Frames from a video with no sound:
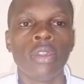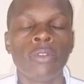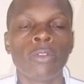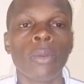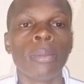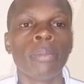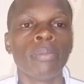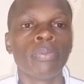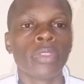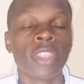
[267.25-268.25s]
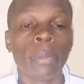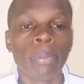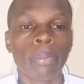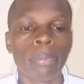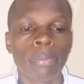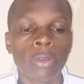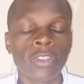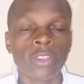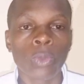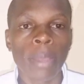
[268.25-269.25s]
from the
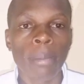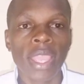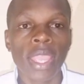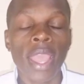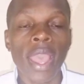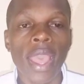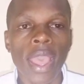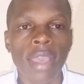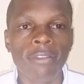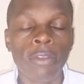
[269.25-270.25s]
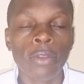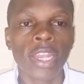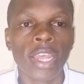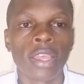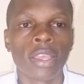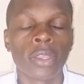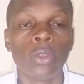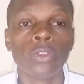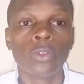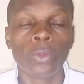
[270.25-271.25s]
process whereby a voter
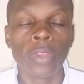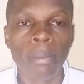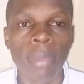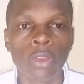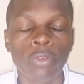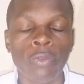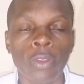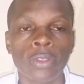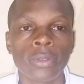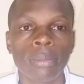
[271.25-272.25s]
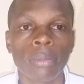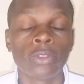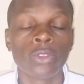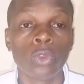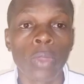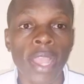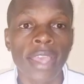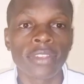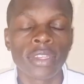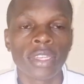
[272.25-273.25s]
goes to the ballot box to
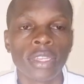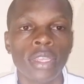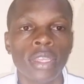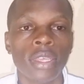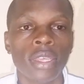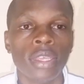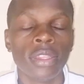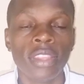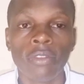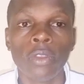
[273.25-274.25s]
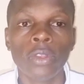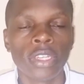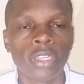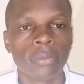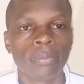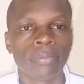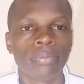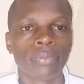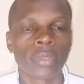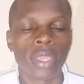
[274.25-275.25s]
cast the vote,
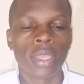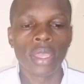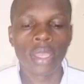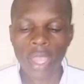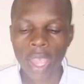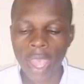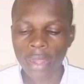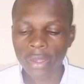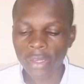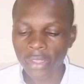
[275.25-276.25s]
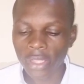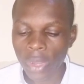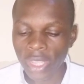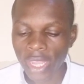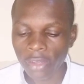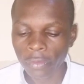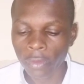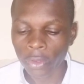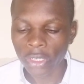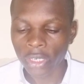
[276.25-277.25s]
and the way that
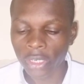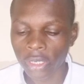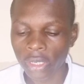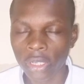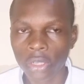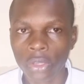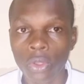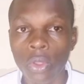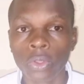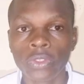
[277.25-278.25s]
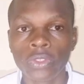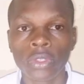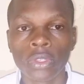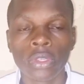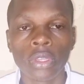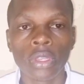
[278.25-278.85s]
vote goes